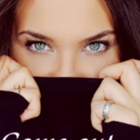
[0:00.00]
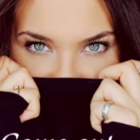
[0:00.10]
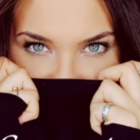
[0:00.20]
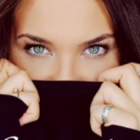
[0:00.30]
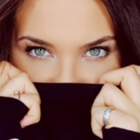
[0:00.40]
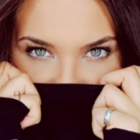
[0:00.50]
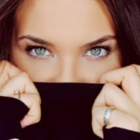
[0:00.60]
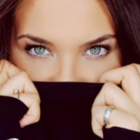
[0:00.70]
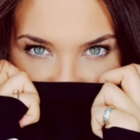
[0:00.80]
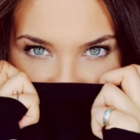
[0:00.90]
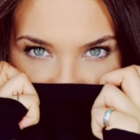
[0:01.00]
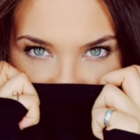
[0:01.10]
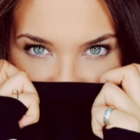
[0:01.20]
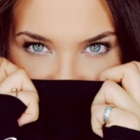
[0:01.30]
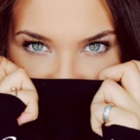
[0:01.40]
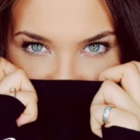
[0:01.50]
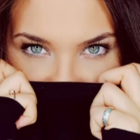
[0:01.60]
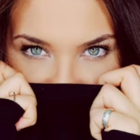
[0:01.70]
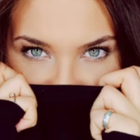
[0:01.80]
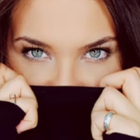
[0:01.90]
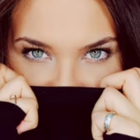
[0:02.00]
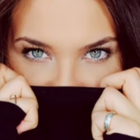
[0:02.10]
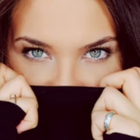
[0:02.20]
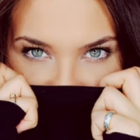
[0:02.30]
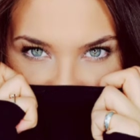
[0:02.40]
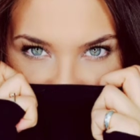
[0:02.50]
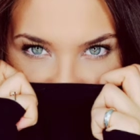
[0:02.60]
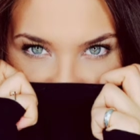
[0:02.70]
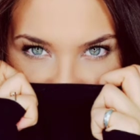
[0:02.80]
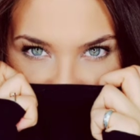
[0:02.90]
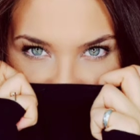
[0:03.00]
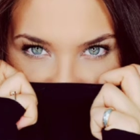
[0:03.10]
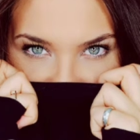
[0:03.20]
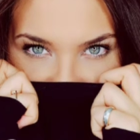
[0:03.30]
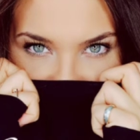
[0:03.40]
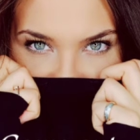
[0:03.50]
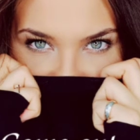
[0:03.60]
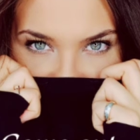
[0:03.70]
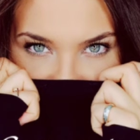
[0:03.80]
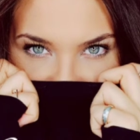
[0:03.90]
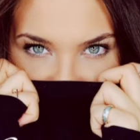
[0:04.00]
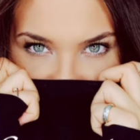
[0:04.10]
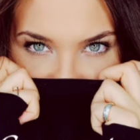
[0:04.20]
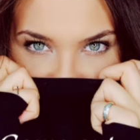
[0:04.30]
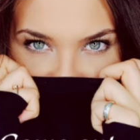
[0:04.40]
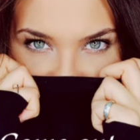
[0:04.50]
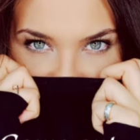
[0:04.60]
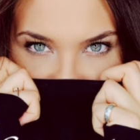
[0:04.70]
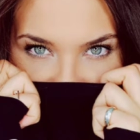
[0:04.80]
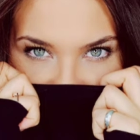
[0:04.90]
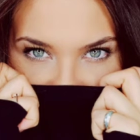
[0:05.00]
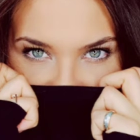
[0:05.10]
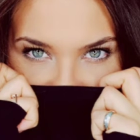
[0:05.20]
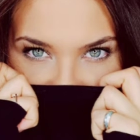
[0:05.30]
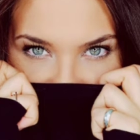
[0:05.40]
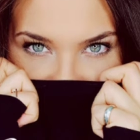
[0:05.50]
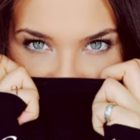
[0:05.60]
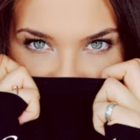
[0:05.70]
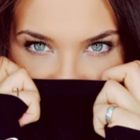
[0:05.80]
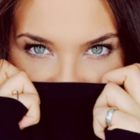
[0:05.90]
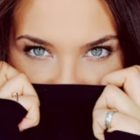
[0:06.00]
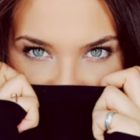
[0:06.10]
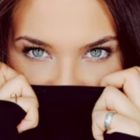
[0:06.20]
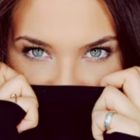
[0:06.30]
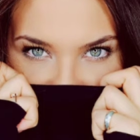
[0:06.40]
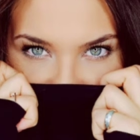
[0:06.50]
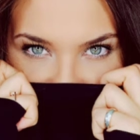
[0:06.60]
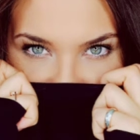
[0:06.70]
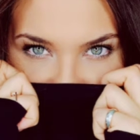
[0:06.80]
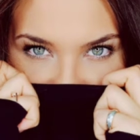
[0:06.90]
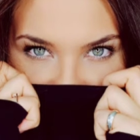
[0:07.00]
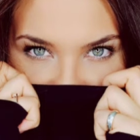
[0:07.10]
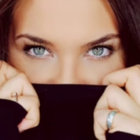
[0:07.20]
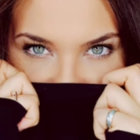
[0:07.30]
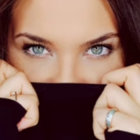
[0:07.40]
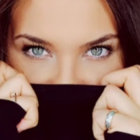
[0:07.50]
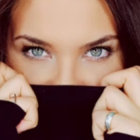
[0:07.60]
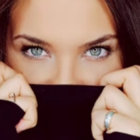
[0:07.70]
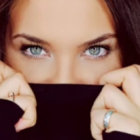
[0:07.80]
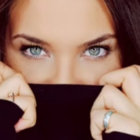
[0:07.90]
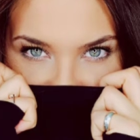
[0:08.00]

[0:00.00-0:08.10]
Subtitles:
and it was on August 25th. And I cut off my hair then.